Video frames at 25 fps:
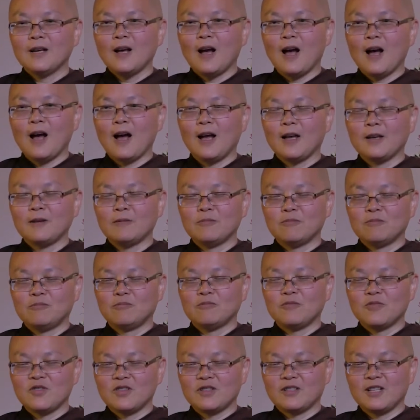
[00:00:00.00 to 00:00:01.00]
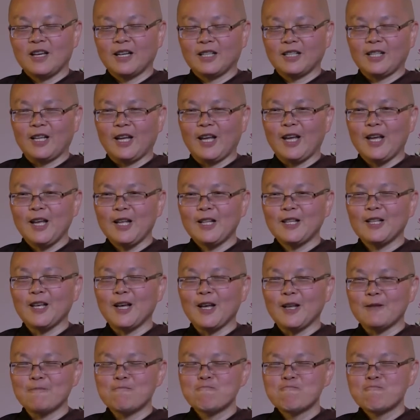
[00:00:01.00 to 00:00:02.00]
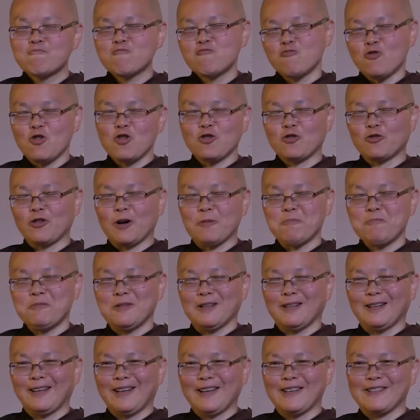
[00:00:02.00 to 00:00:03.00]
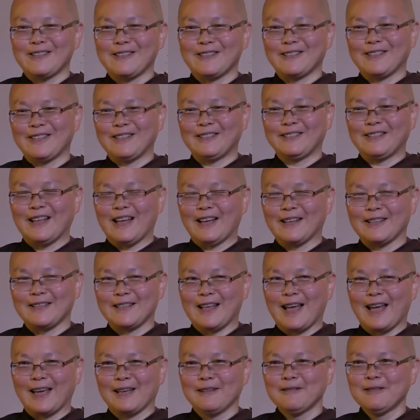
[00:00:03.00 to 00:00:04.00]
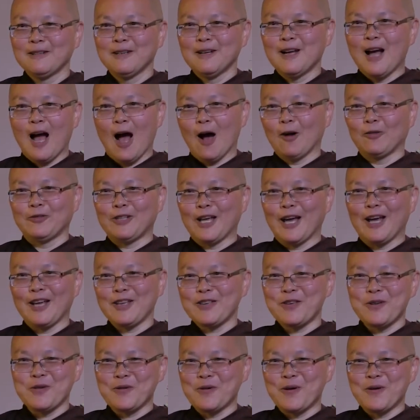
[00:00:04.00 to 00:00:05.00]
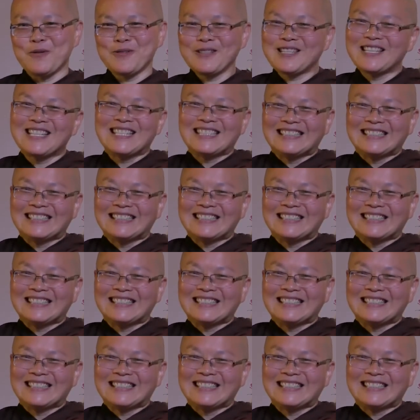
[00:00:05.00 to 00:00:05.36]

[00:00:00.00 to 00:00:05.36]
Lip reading: I tuck it in and very grumpily and sit there saying, how dare you